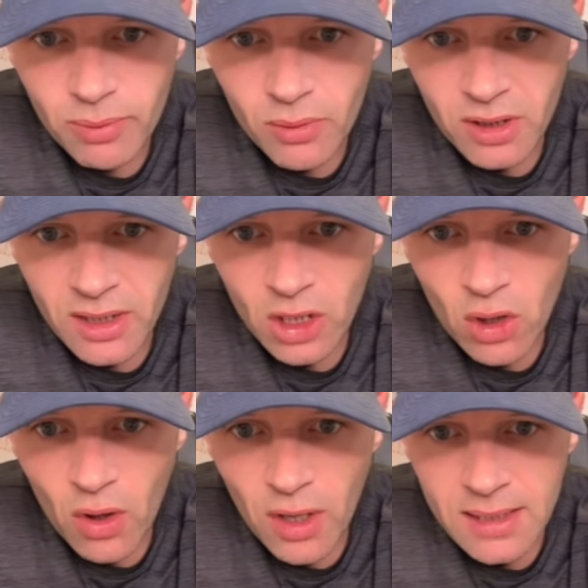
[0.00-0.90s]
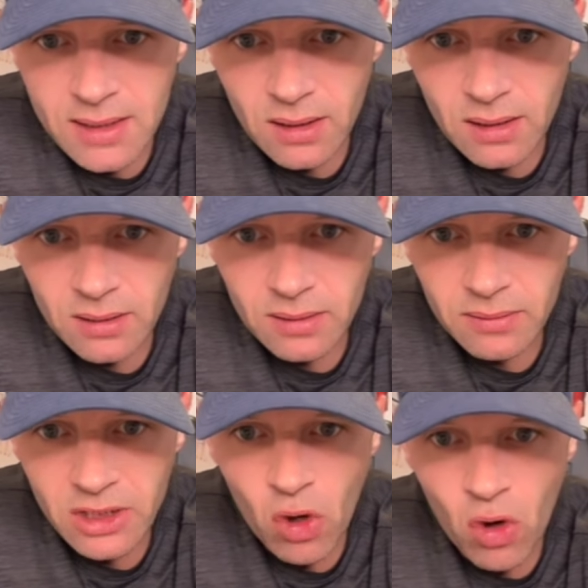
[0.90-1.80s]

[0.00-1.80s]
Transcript: Is your brother in your attic?